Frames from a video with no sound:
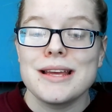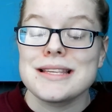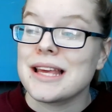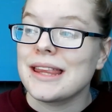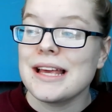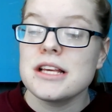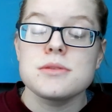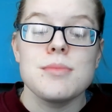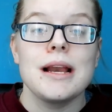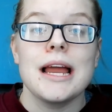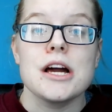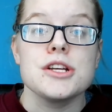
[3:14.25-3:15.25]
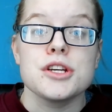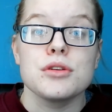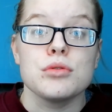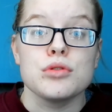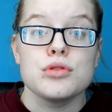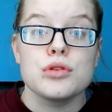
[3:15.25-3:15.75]
it's like that's my last year
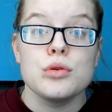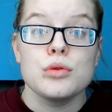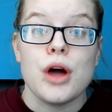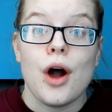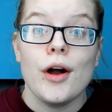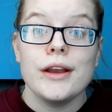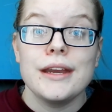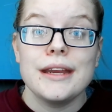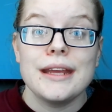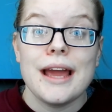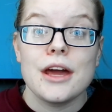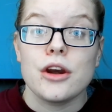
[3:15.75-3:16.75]
in school that I didn't get,